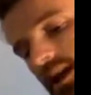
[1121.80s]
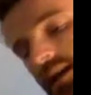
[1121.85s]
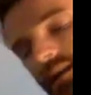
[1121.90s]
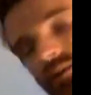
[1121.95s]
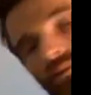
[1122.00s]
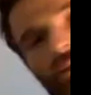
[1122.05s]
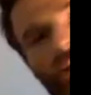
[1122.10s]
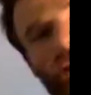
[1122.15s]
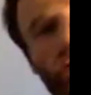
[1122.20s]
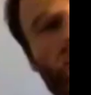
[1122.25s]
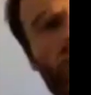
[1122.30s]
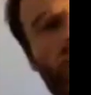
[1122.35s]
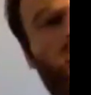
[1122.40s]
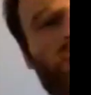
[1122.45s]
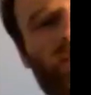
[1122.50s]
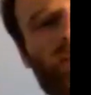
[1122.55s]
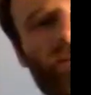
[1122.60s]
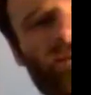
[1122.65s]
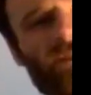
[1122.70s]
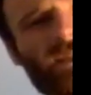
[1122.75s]
reading
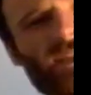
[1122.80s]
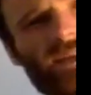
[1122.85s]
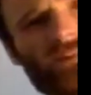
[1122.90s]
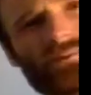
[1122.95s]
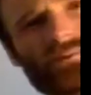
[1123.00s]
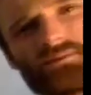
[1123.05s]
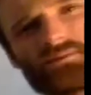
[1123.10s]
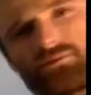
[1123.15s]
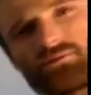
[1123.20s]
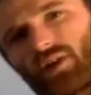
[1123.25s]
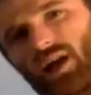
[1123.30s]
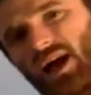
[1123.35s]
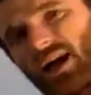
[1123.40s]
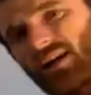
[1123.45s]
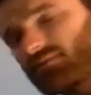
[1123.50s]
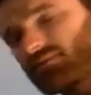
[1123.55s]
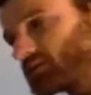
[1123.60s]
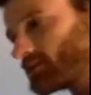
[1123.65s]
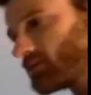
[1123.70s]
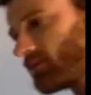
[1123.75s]
about different types of
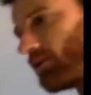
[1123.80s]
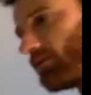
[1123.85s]
graphs. So I